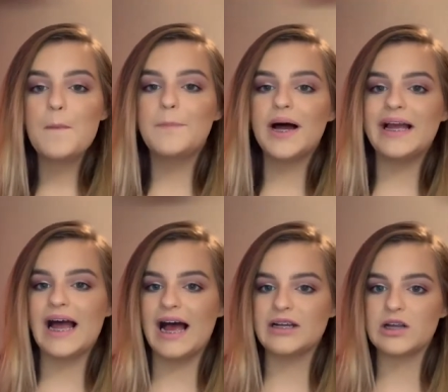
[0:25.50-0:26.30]
but
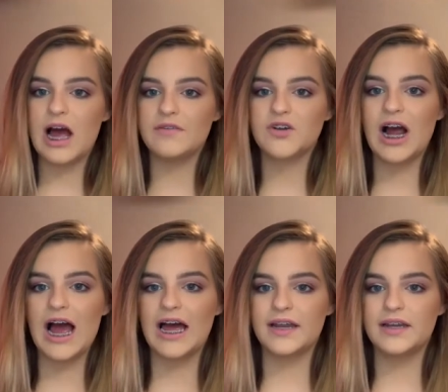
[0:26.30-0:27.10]
I, after I
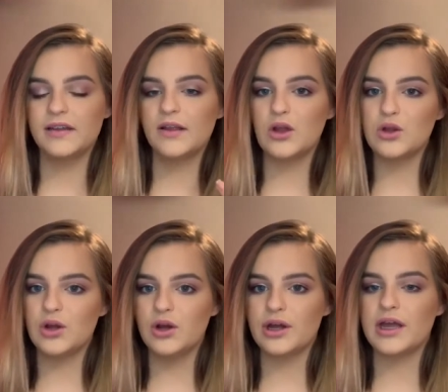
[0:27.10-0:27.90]
added the
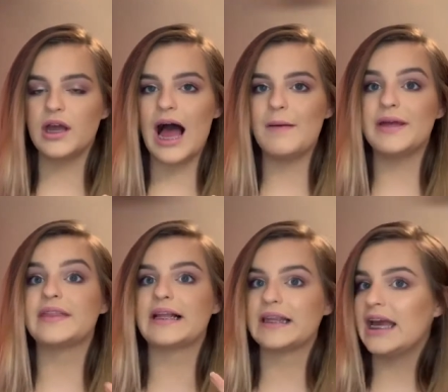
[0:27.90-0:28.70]
look, I mean
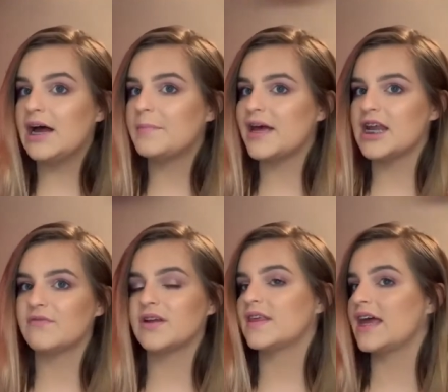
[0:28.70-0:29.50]
the lip and
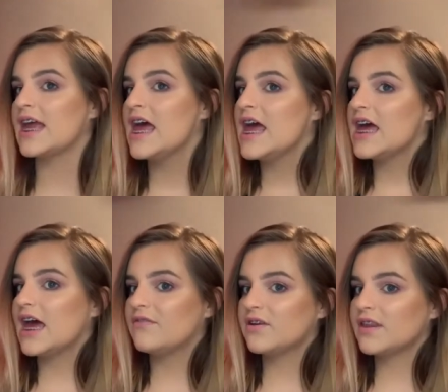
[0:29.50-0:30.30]
everything,
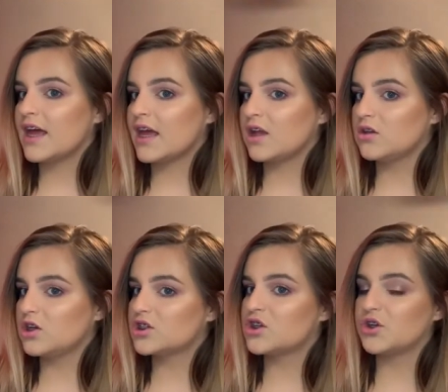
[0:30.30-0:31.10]
Everything
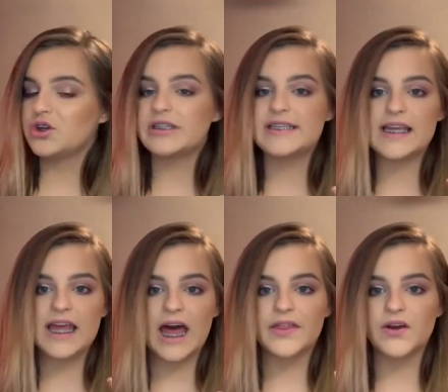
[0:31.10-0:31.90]
looks good
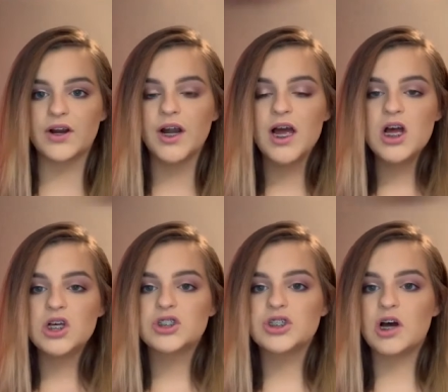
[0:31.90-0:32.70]
together.
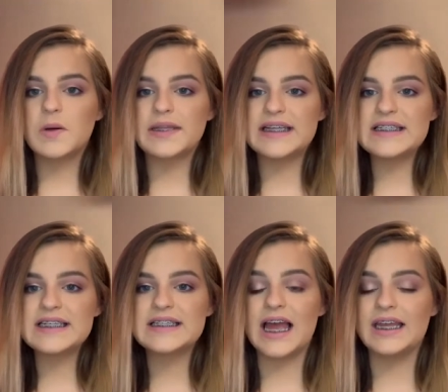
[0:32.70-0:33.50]
So this
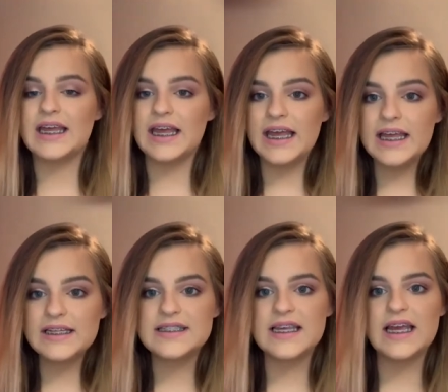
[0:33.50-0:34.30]
is an
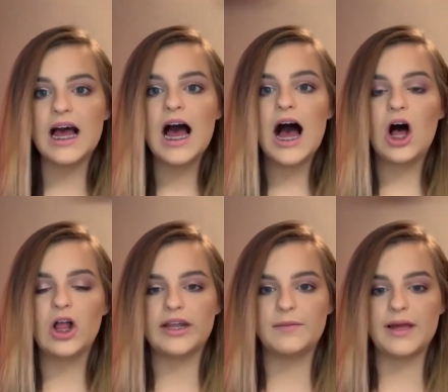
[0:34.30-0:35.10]
easy
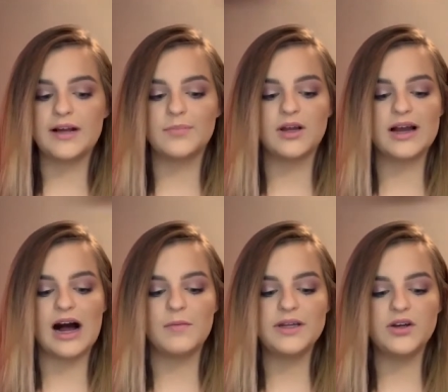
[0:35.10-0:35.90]
holiday makeup look.
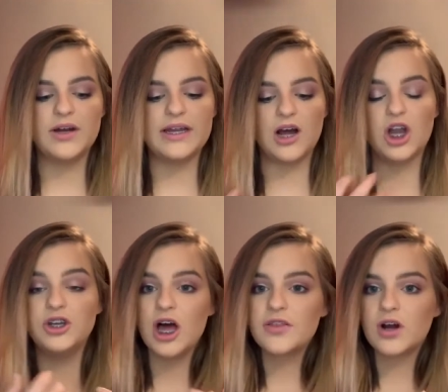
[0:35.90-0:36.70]
I'll be doing
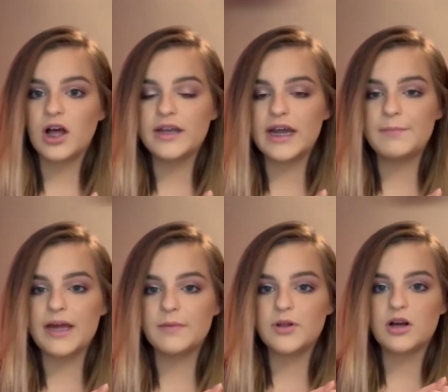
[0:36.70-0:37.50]
another holiday
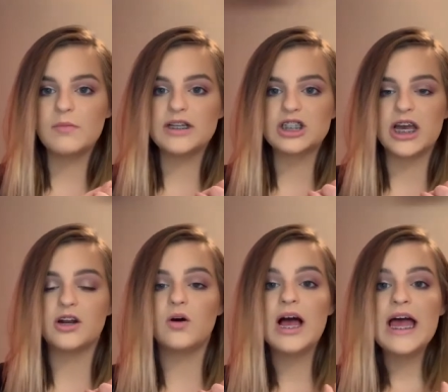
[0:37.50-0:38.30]
makeup look on my channel,